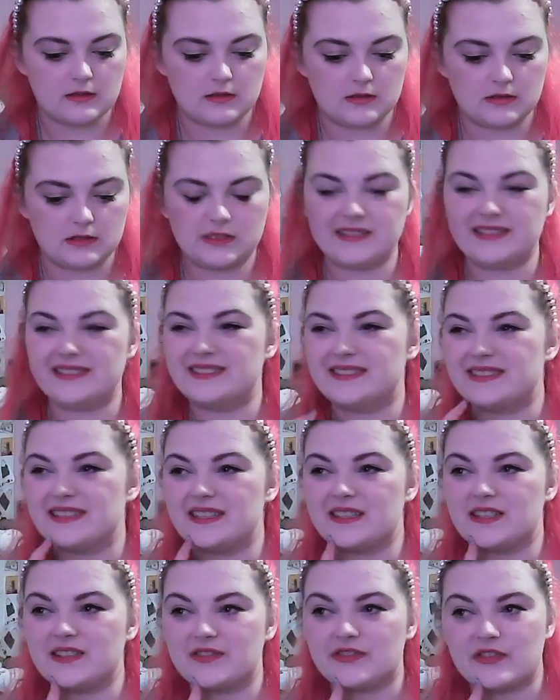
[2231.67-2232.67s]
Yeah,
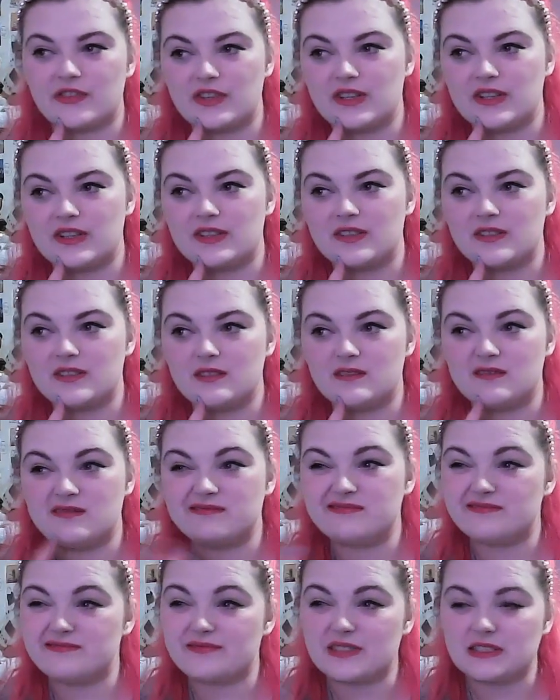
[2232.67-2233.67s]
3 years.
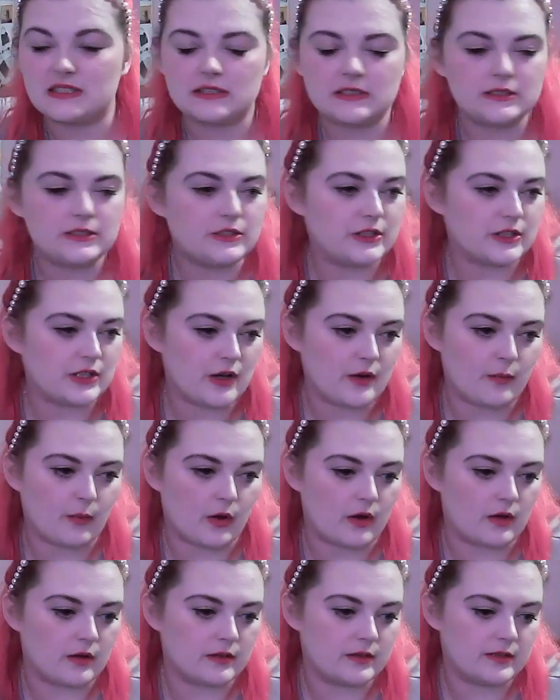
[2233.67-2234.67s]
You know what?